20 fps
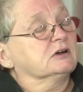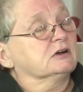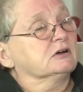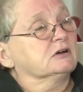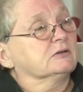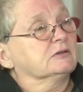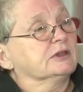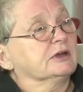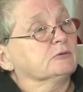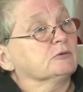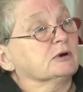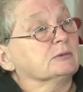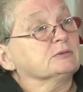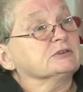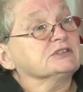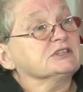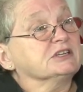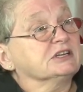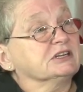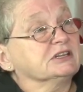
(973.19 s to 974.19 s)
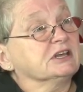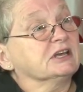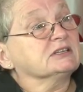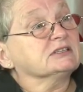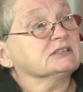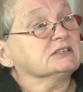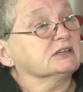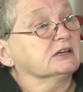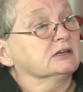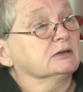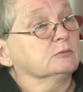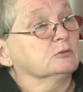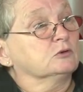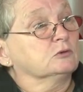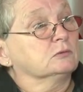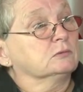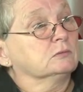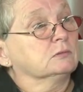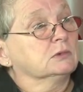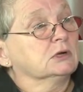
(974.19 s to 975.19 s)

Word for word: uh, that represented that stable.